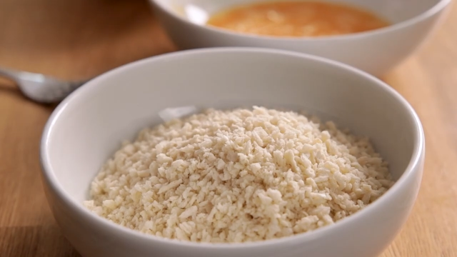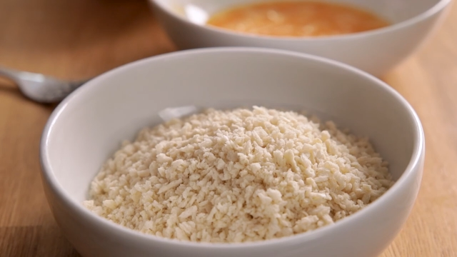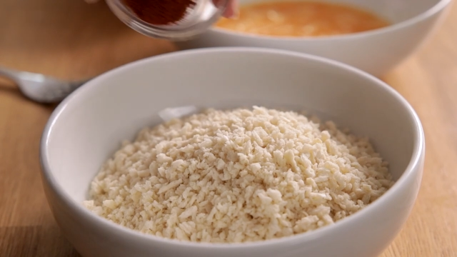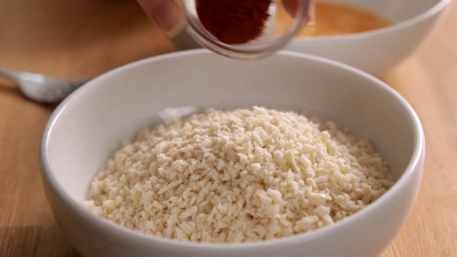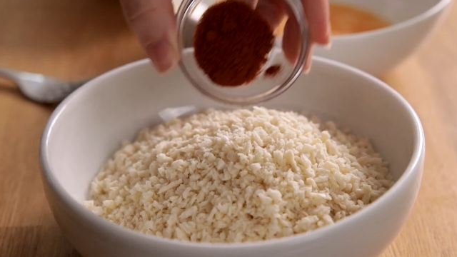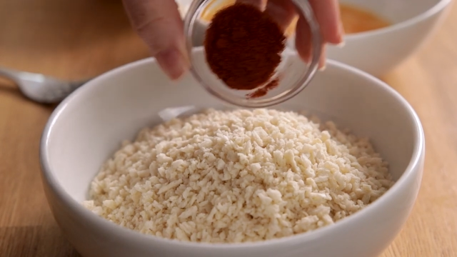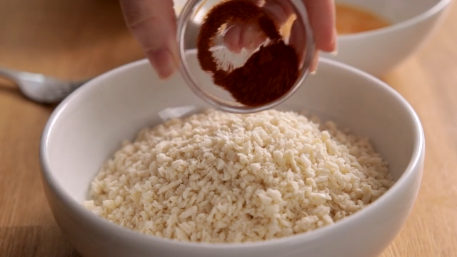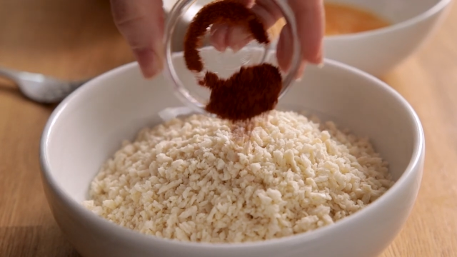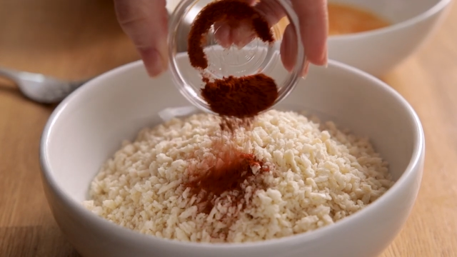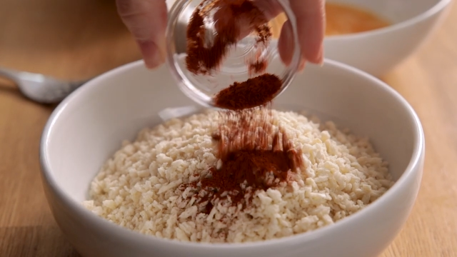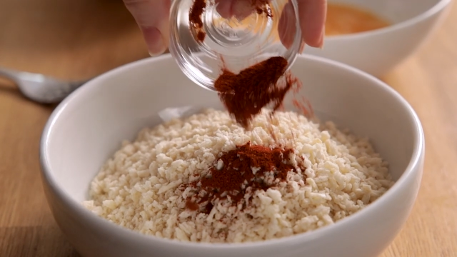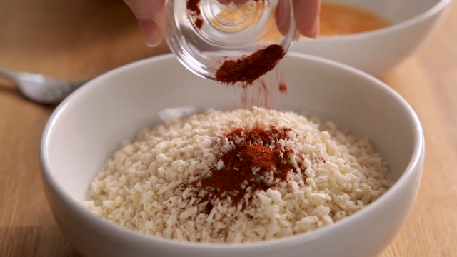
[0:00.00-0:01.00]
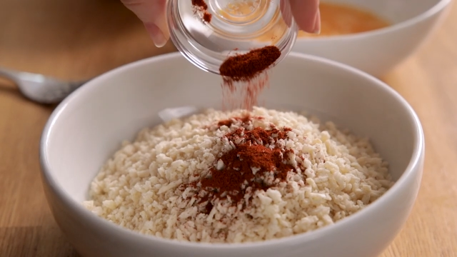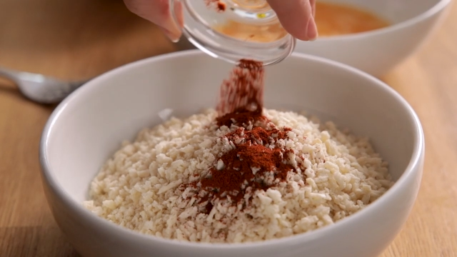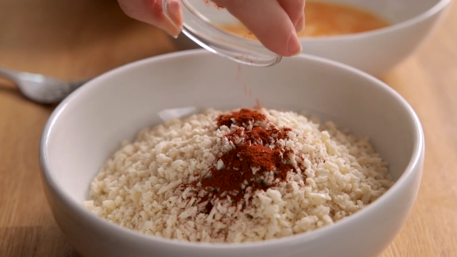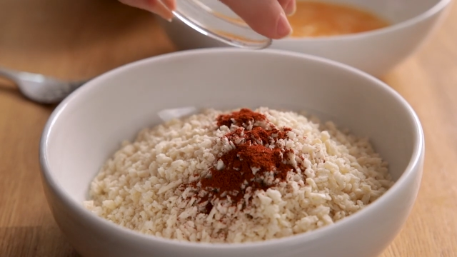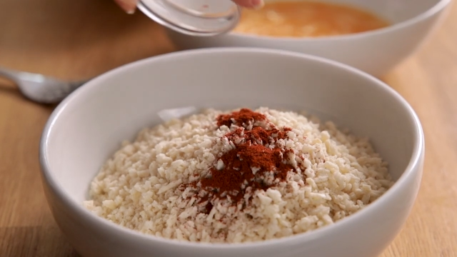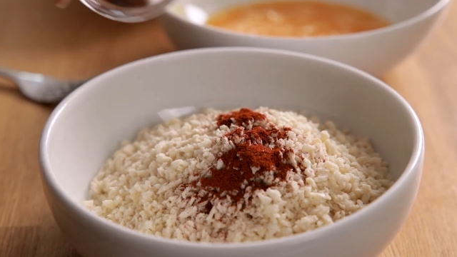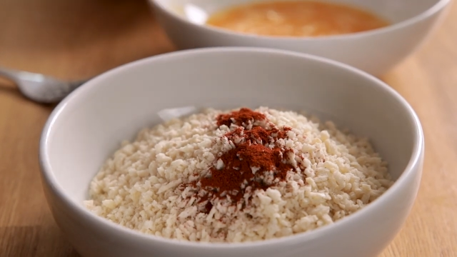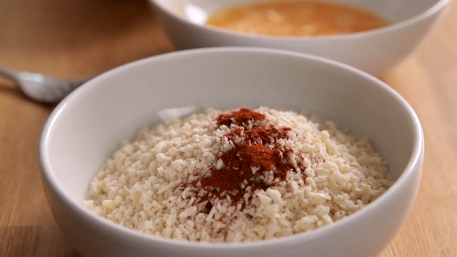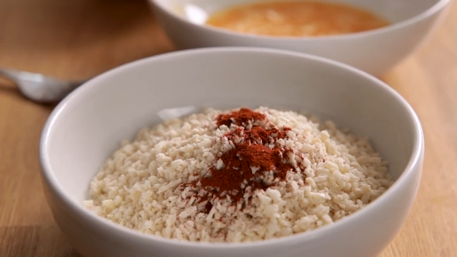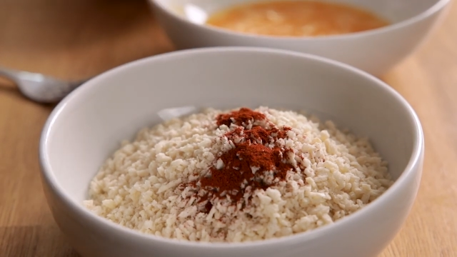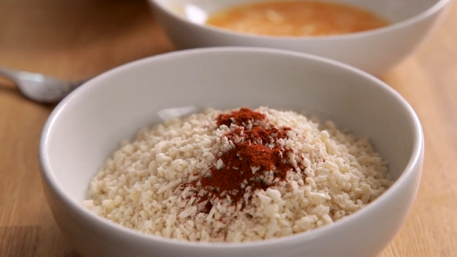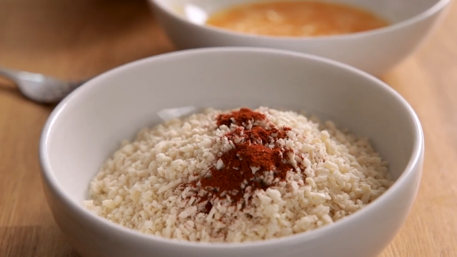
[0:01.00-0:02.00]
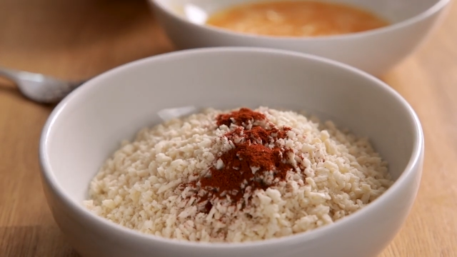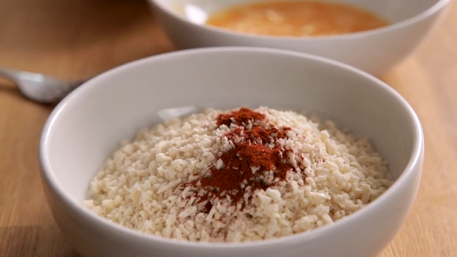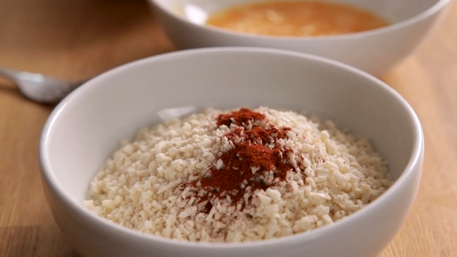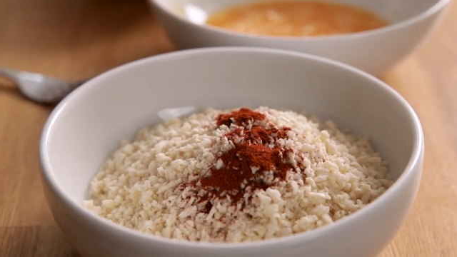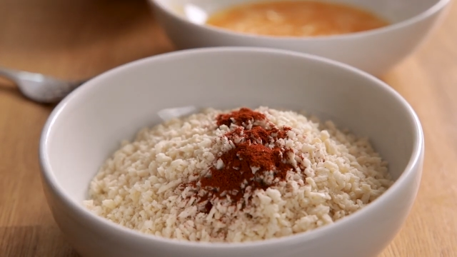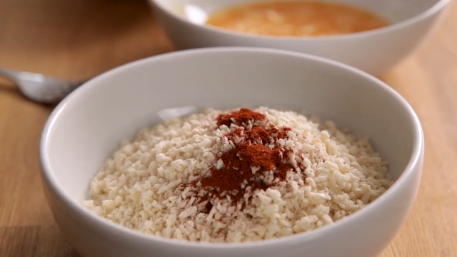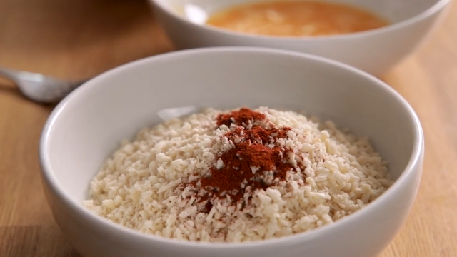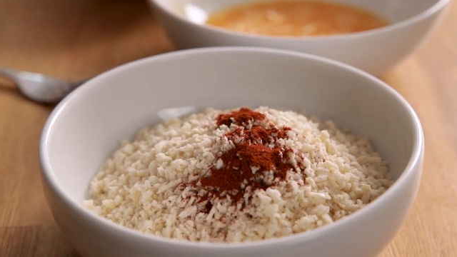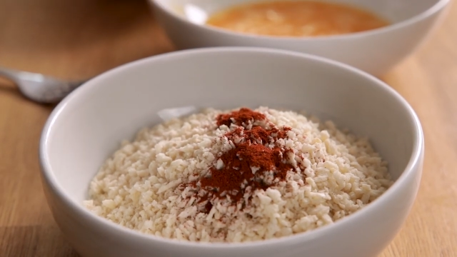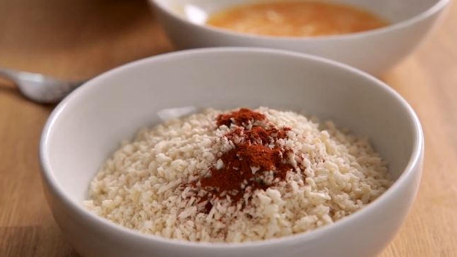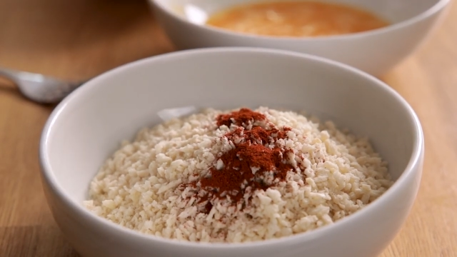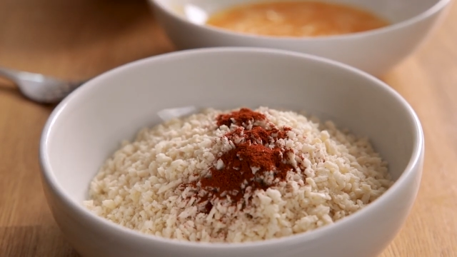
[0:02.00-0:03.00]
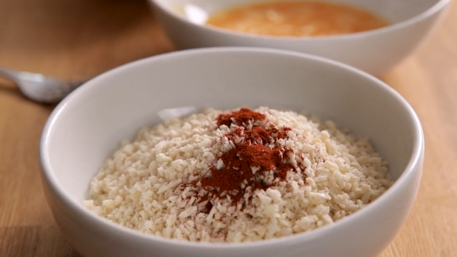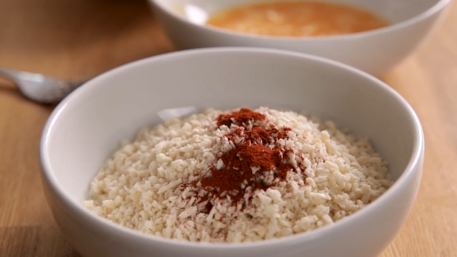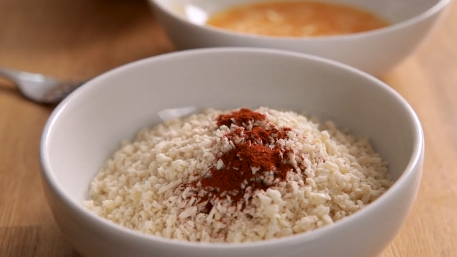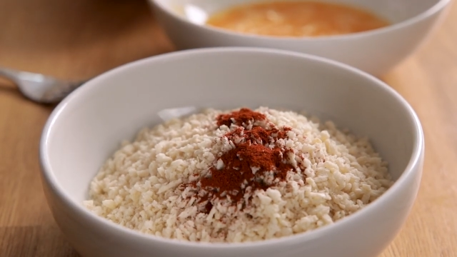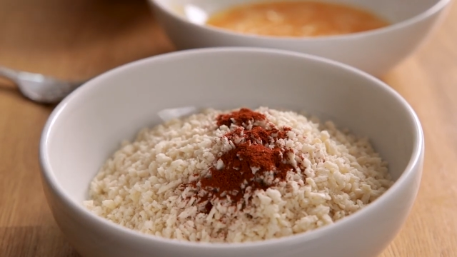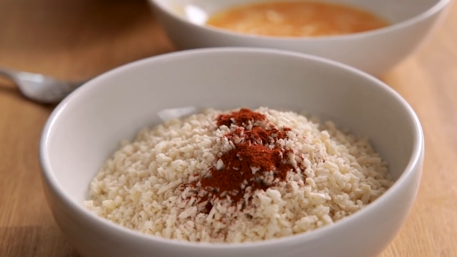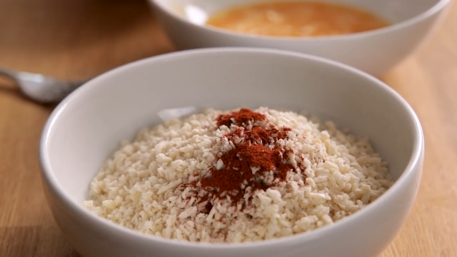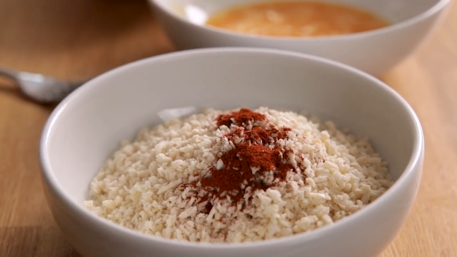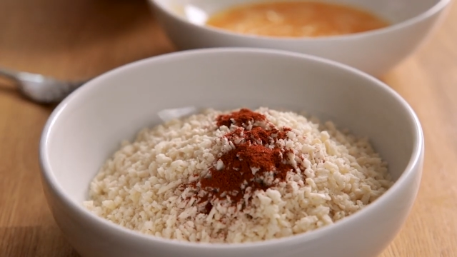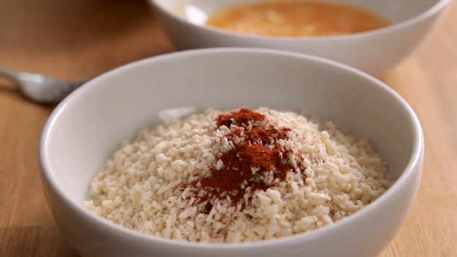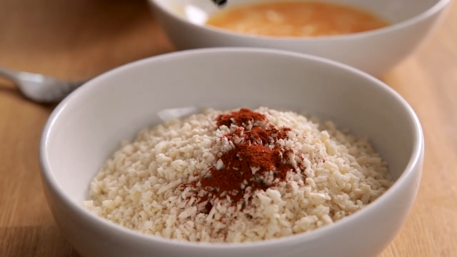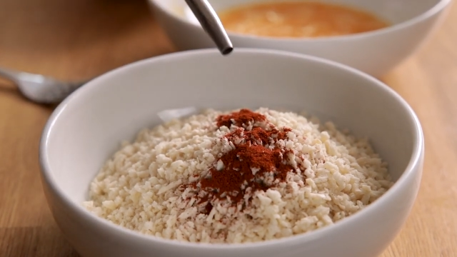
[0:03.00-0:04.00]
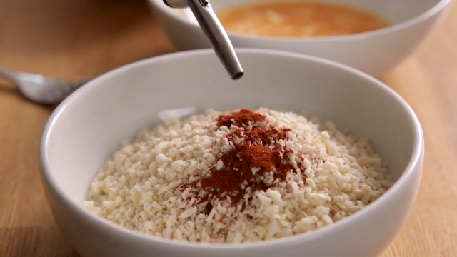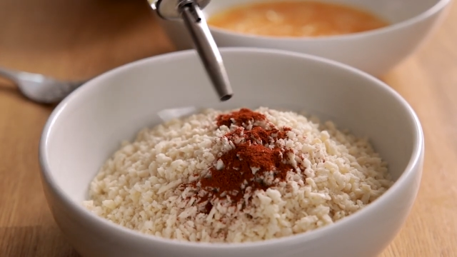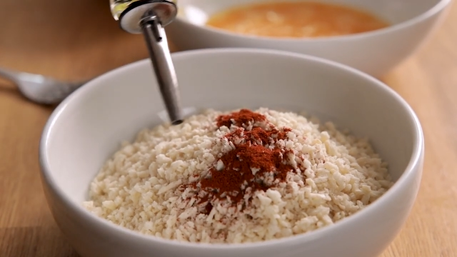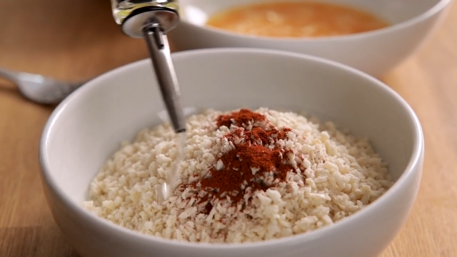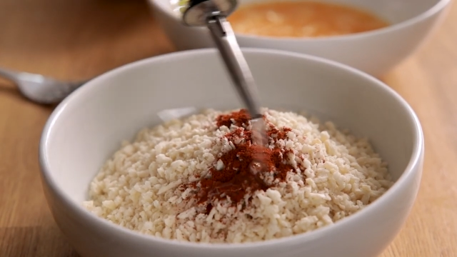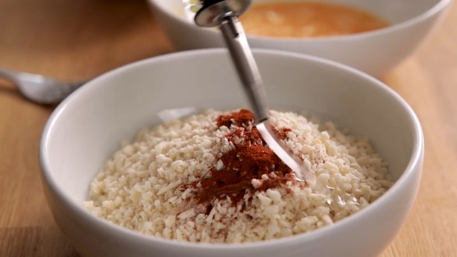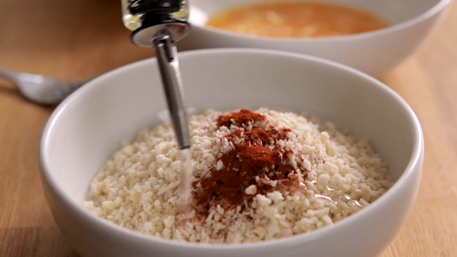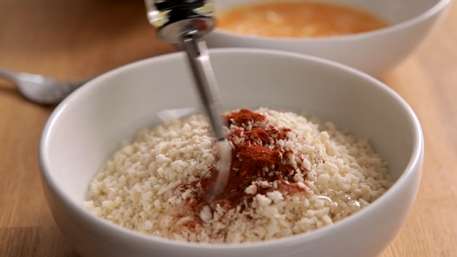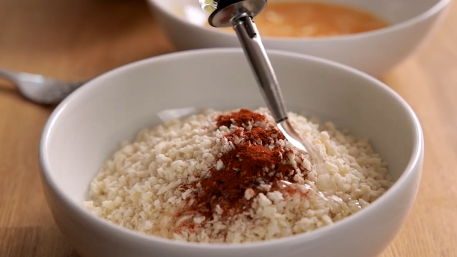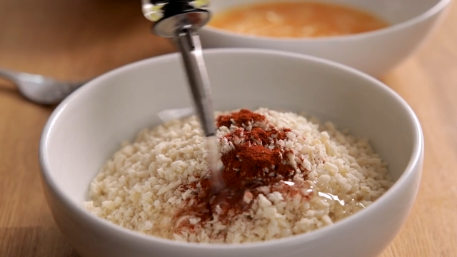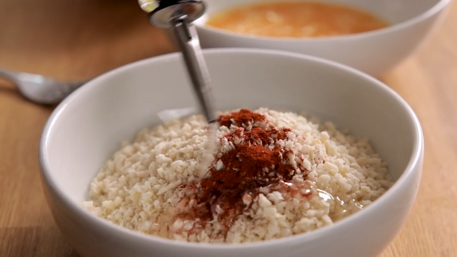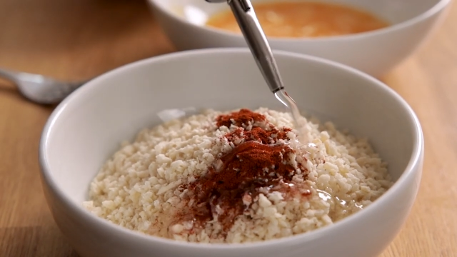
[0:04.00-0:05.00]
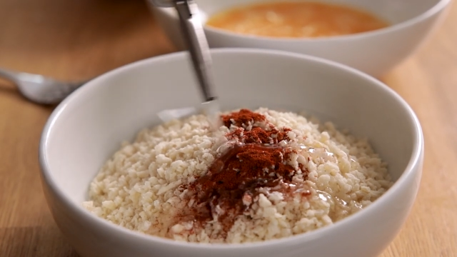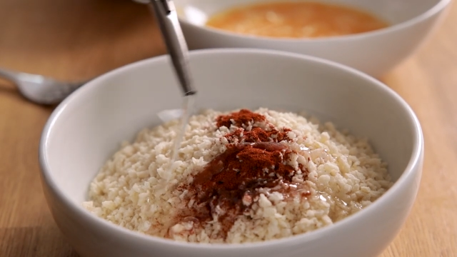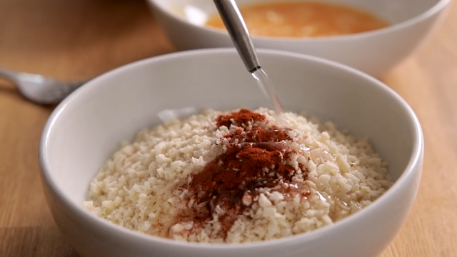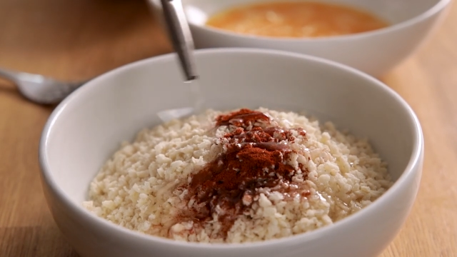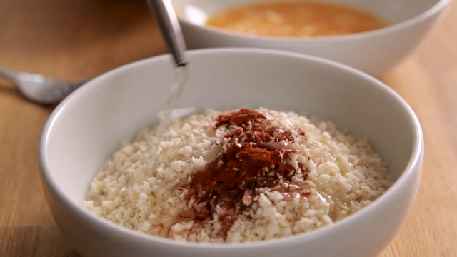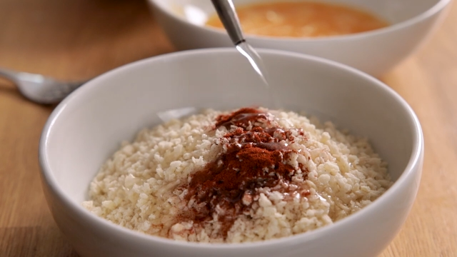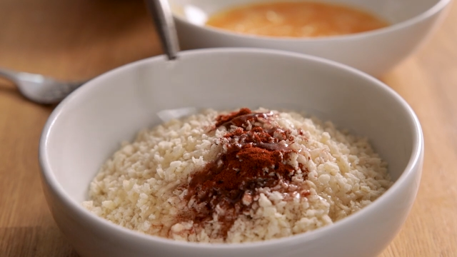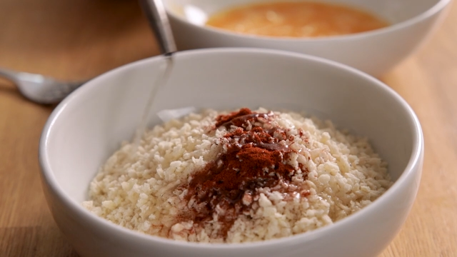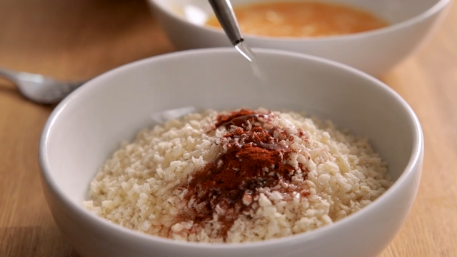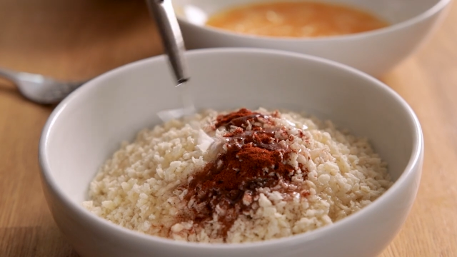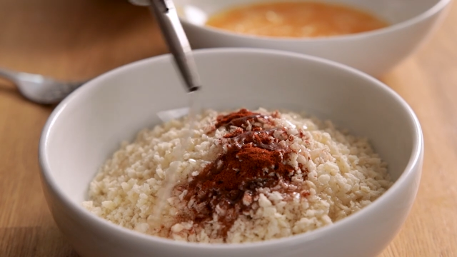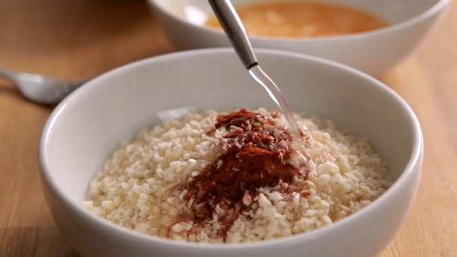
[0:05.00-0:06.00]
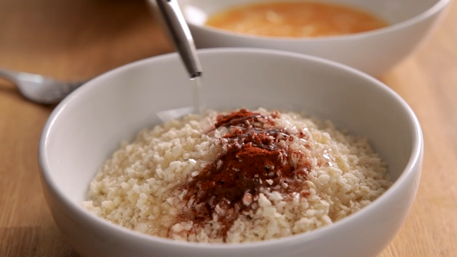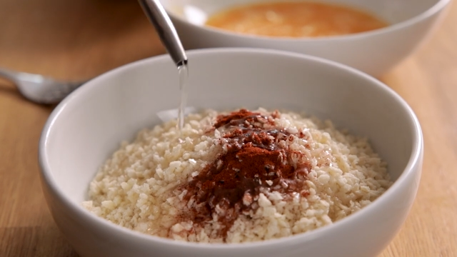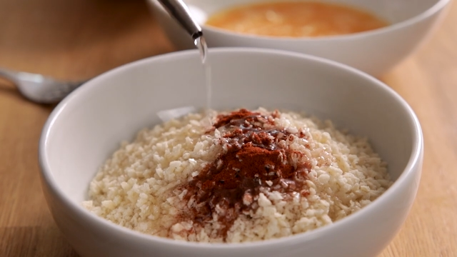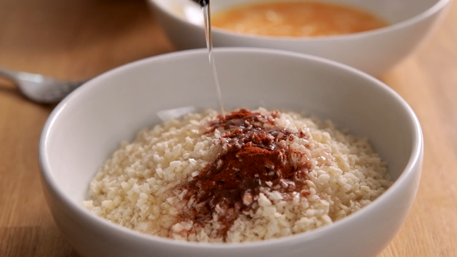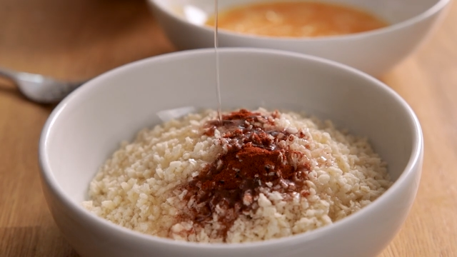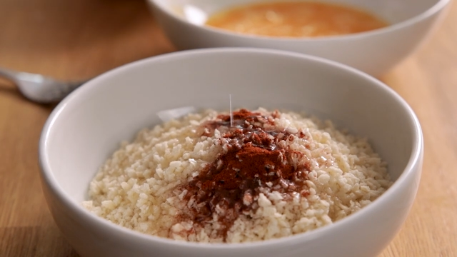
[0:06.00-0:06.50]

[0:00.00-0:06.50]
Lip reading: [unreadable: no face in view]